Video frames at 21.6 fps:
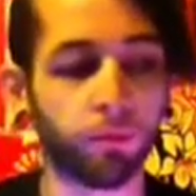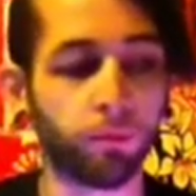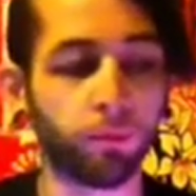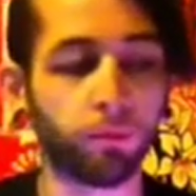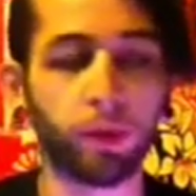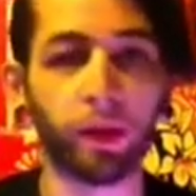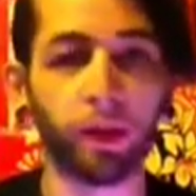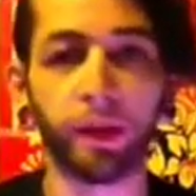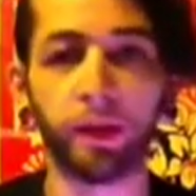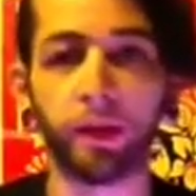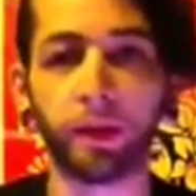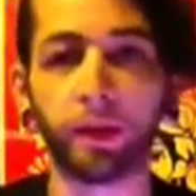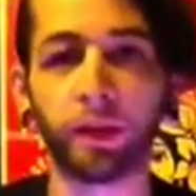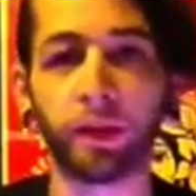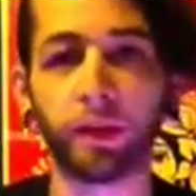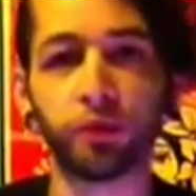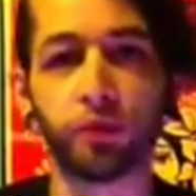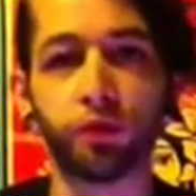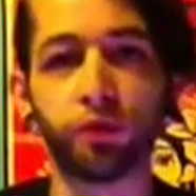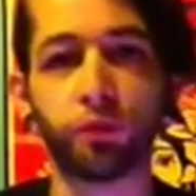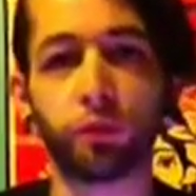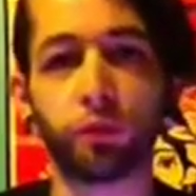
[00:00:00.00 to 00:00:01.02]
by, again,
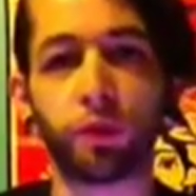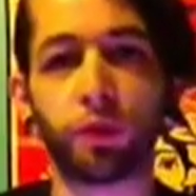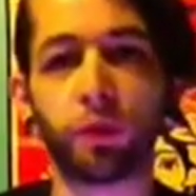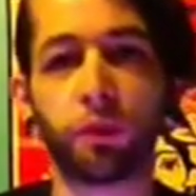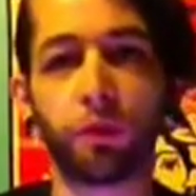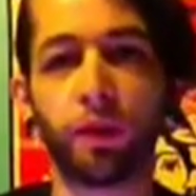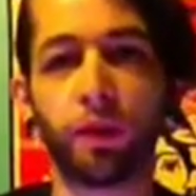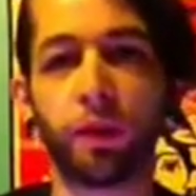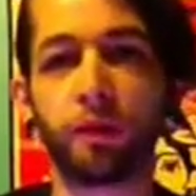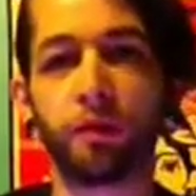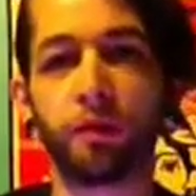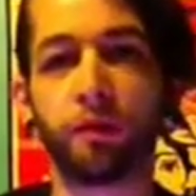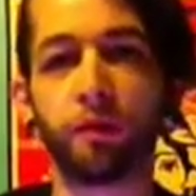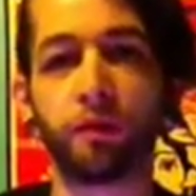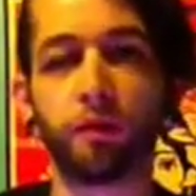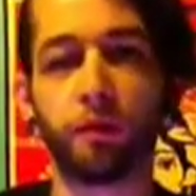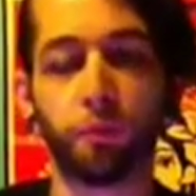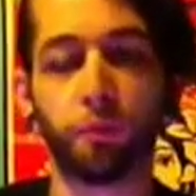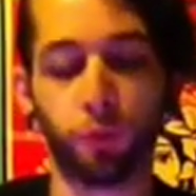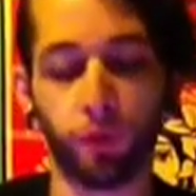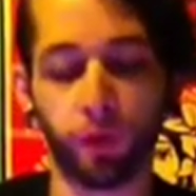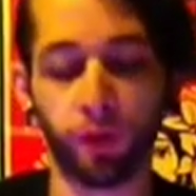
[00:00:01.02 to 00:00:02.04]
just reiterating the
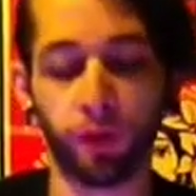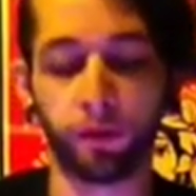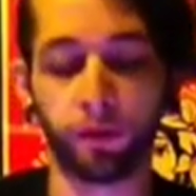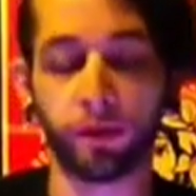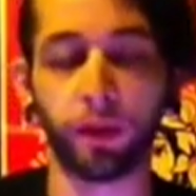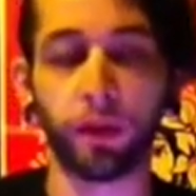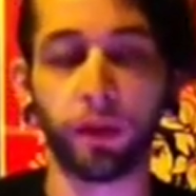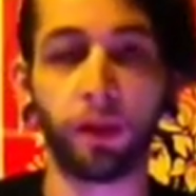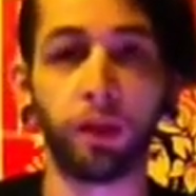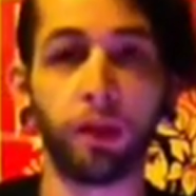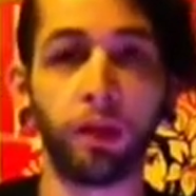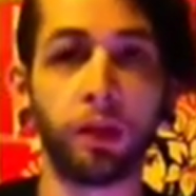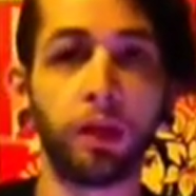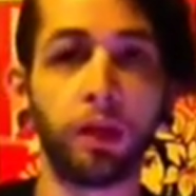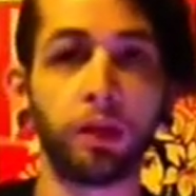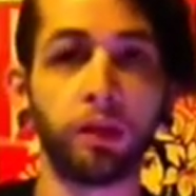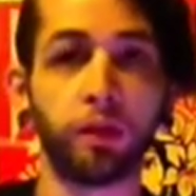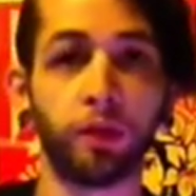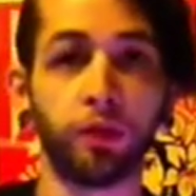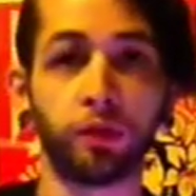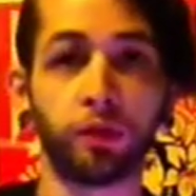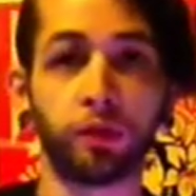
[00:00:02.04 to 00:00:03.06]
point that
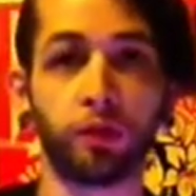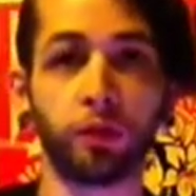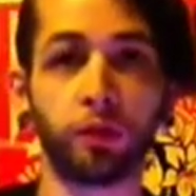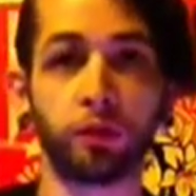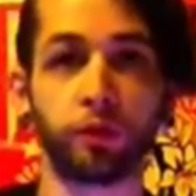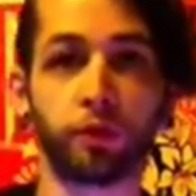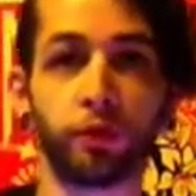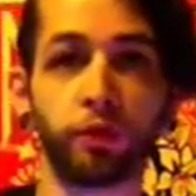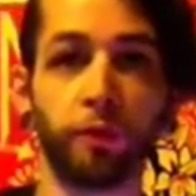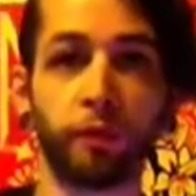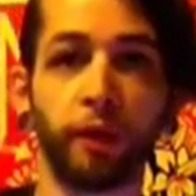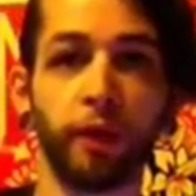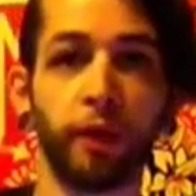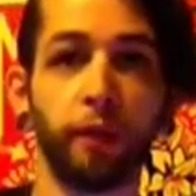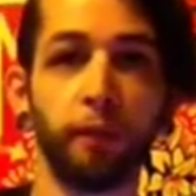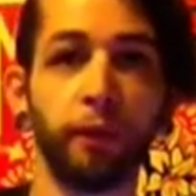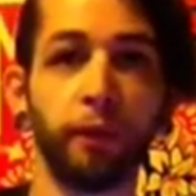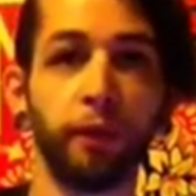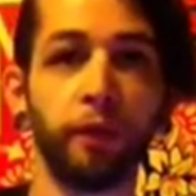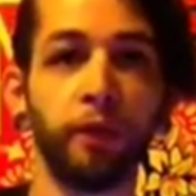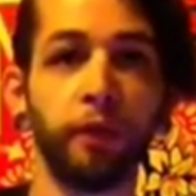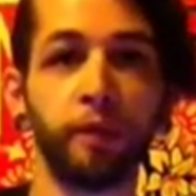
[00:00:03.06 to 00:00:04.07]
these are all just my
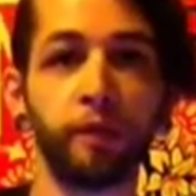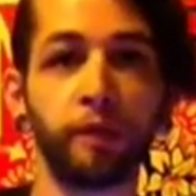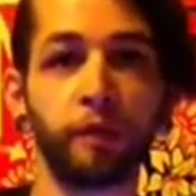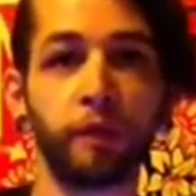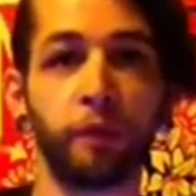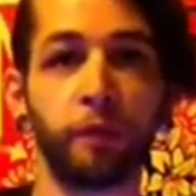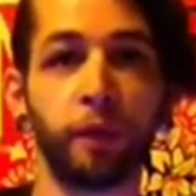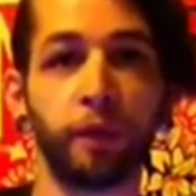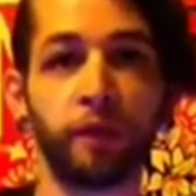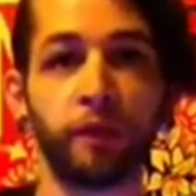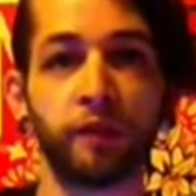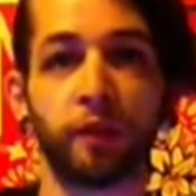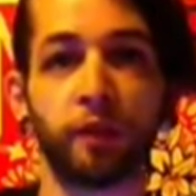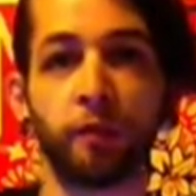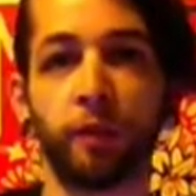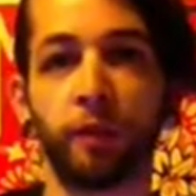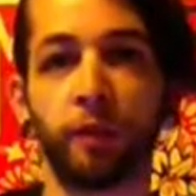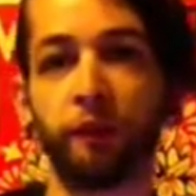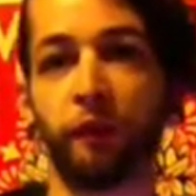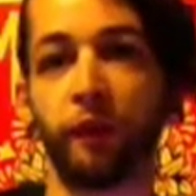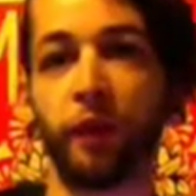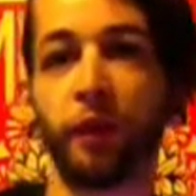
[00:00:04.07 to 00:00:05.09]
opinions based on my
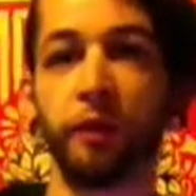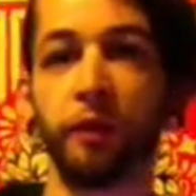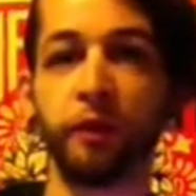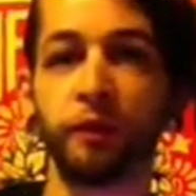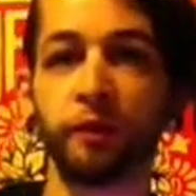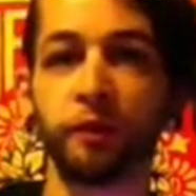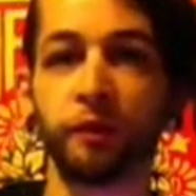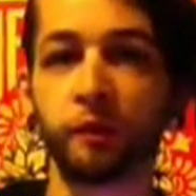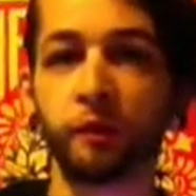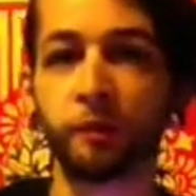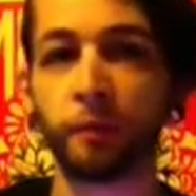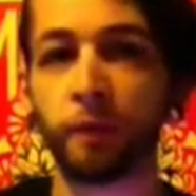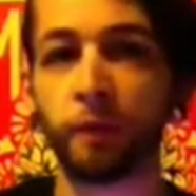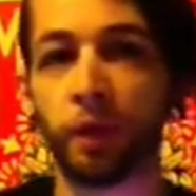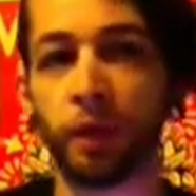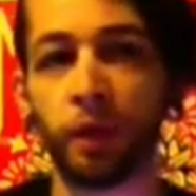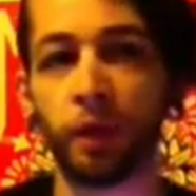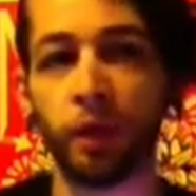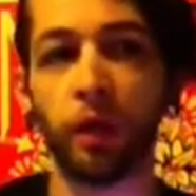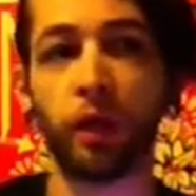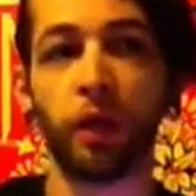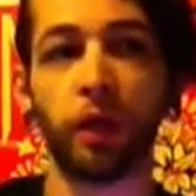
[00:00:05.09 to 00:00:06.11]
findings.
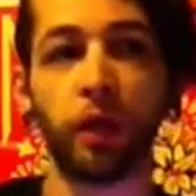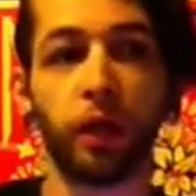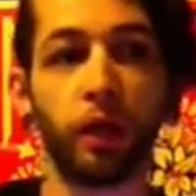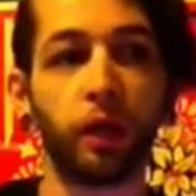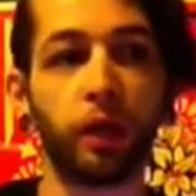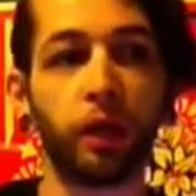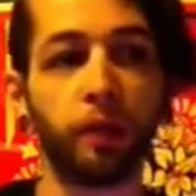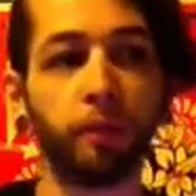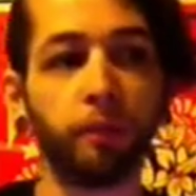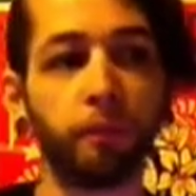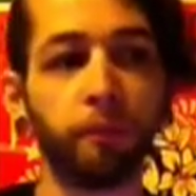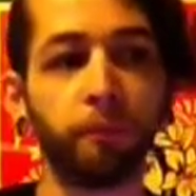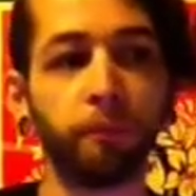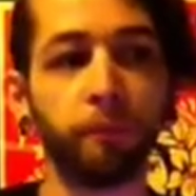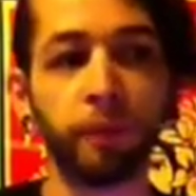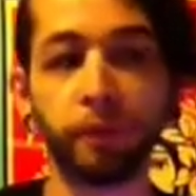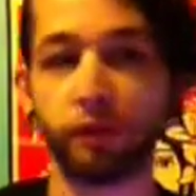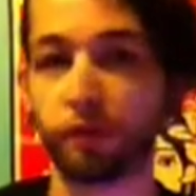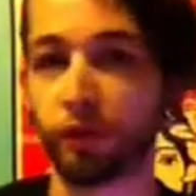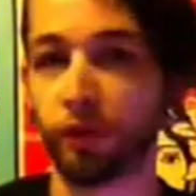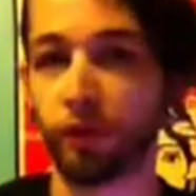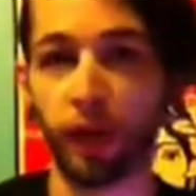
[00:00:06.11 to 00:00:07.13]

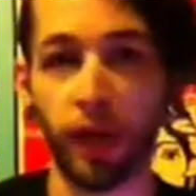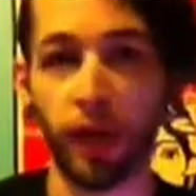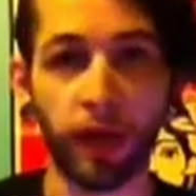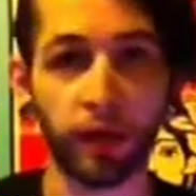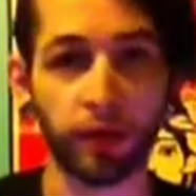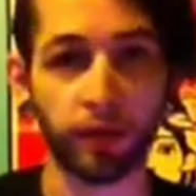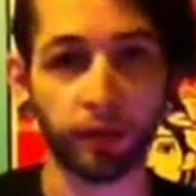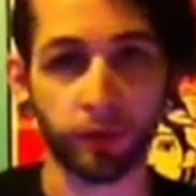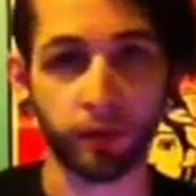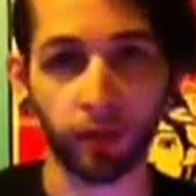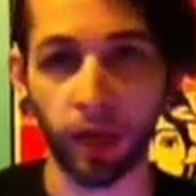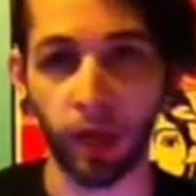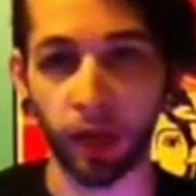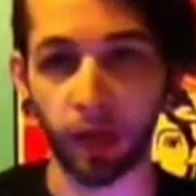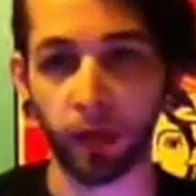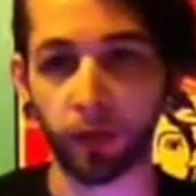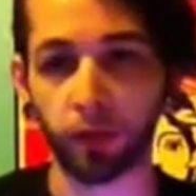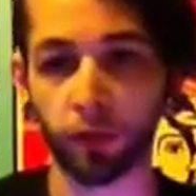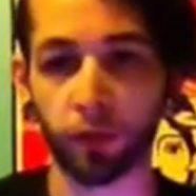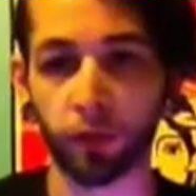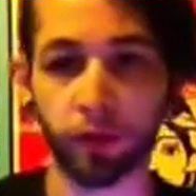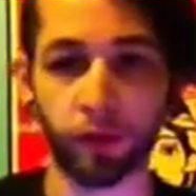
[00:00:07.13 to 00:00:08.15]
These are not
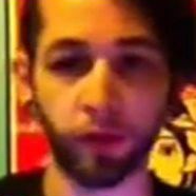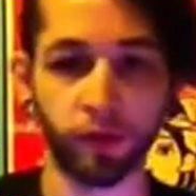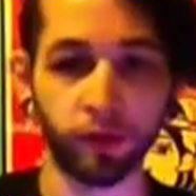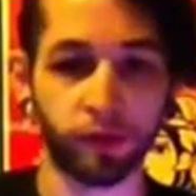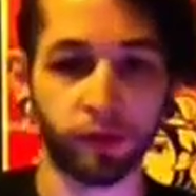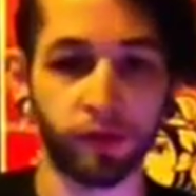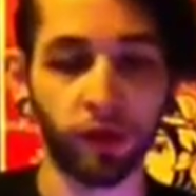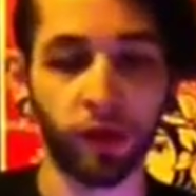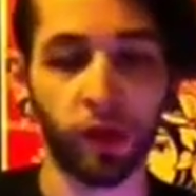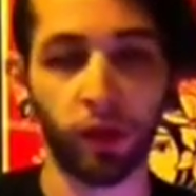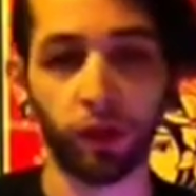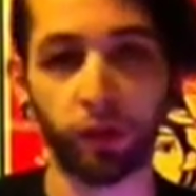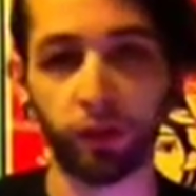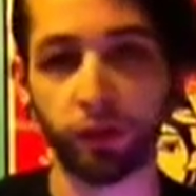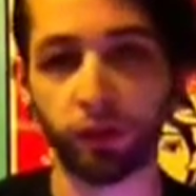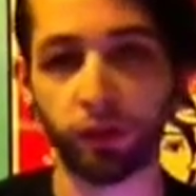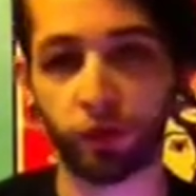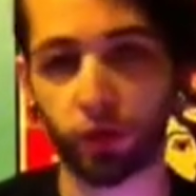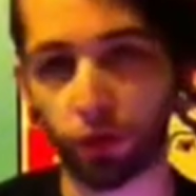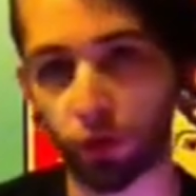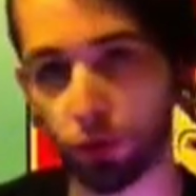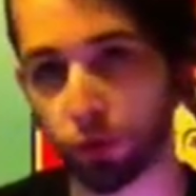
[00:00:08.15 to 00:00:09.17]
concrete, solid
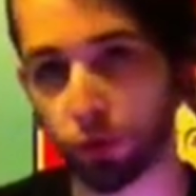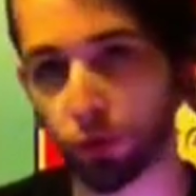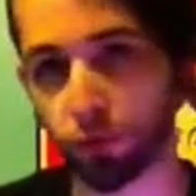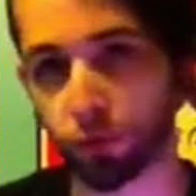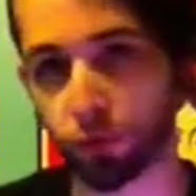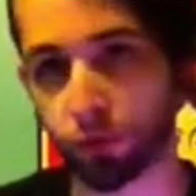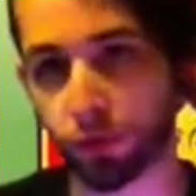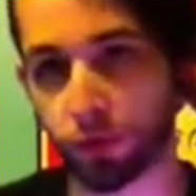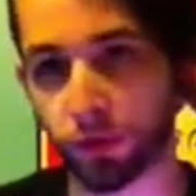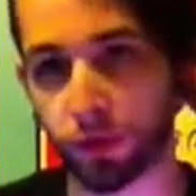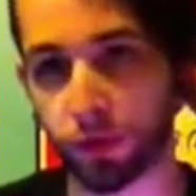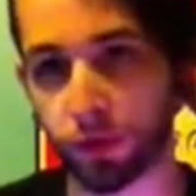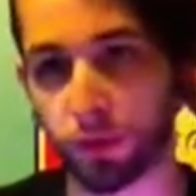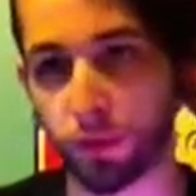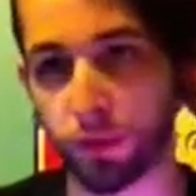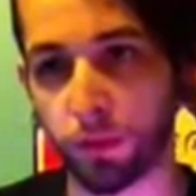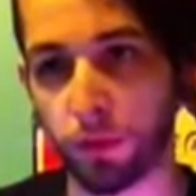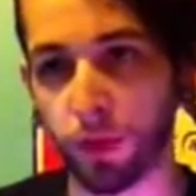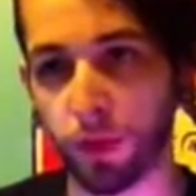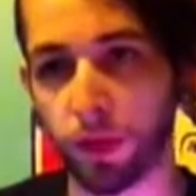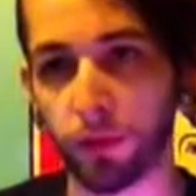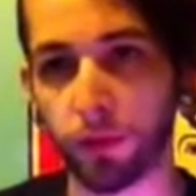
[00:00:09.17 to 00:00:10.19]
terms
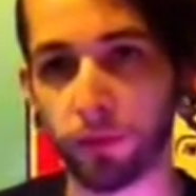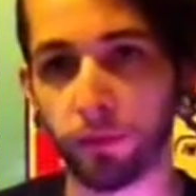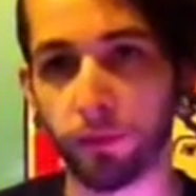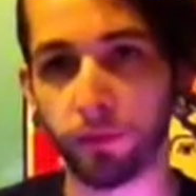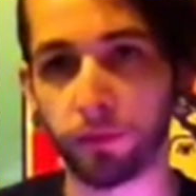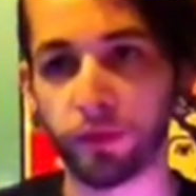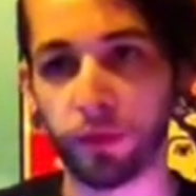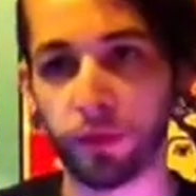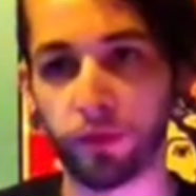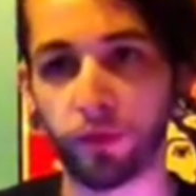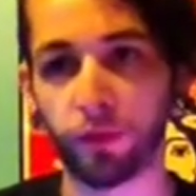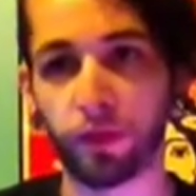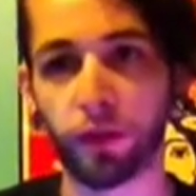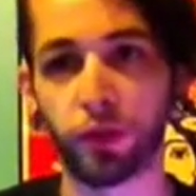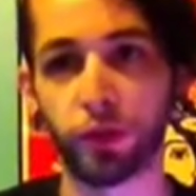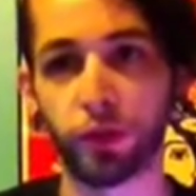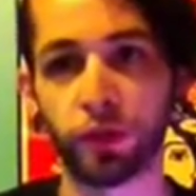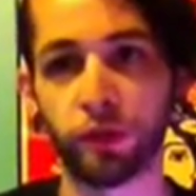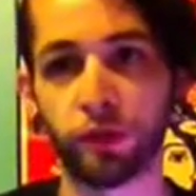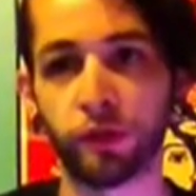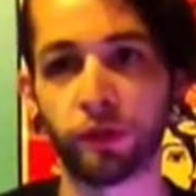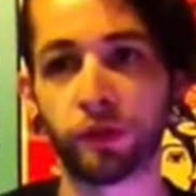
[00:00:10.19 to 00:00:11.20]
and
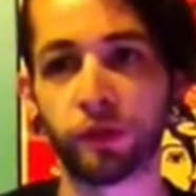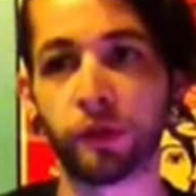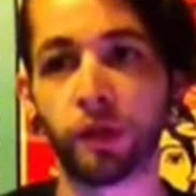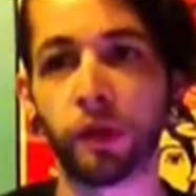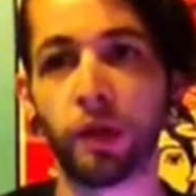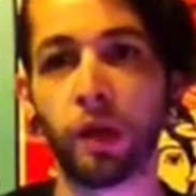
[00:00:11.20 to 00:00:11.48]
definitions,